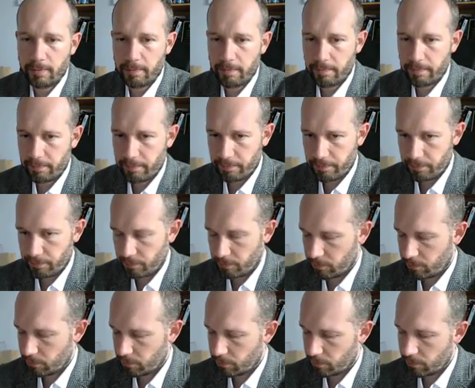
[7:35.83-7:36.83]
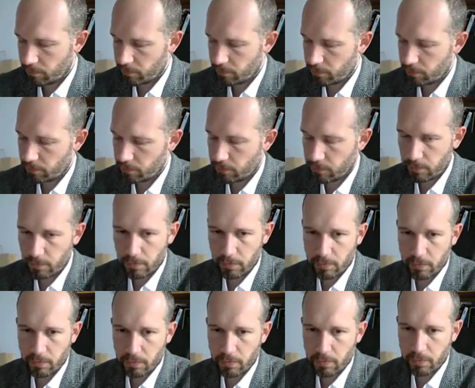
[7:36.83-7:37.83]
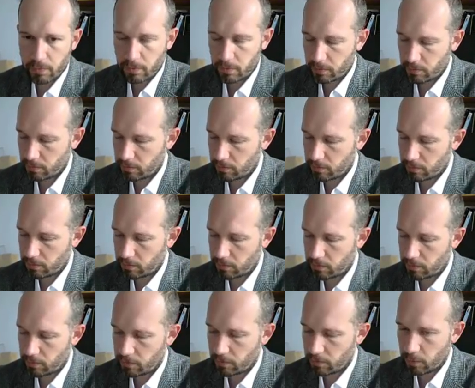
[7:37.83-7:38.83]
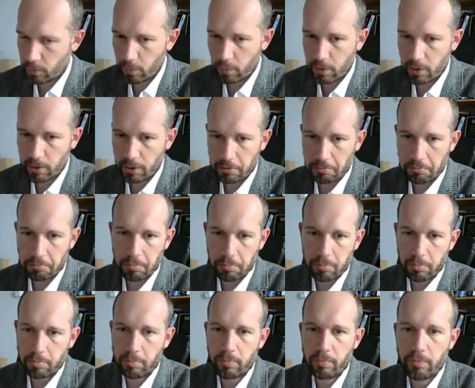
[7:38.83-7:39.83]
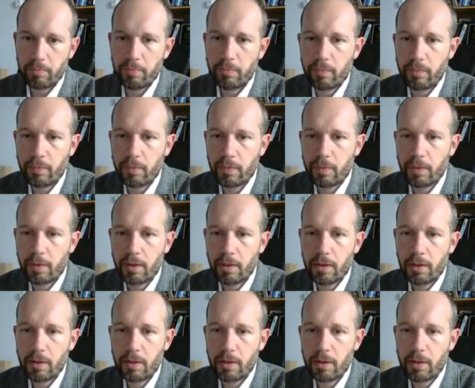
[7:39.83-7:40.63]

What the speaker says: [no speech]